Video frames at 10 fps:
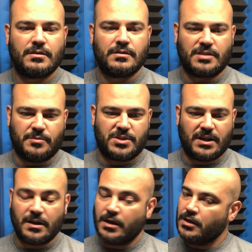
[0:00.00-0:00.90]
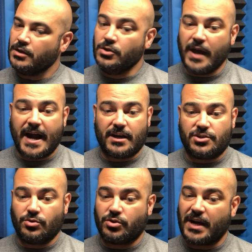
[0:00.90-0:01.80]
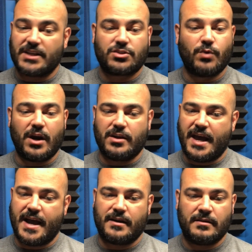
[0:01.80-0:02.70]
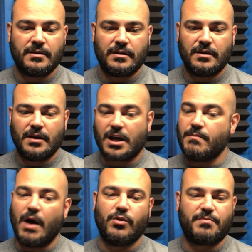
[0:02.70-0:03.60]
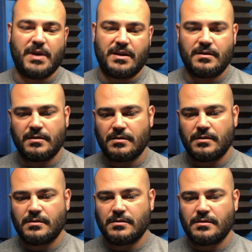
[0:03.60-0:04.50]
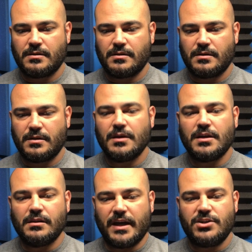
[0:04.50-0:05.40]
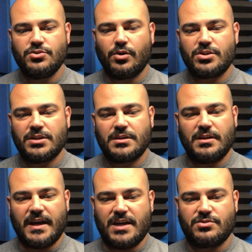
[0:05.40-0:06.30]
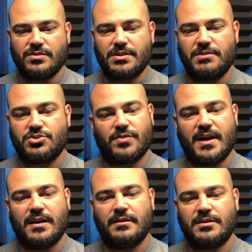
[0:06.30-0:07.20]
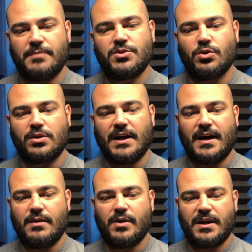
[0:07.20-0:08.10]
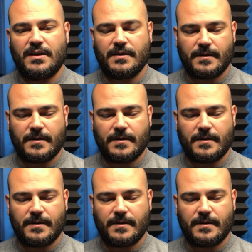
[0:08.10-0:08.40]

Slim said, "You had it, George. I swear you had her. Come on with me." He led George into the entrance of the trail and up toward the highway.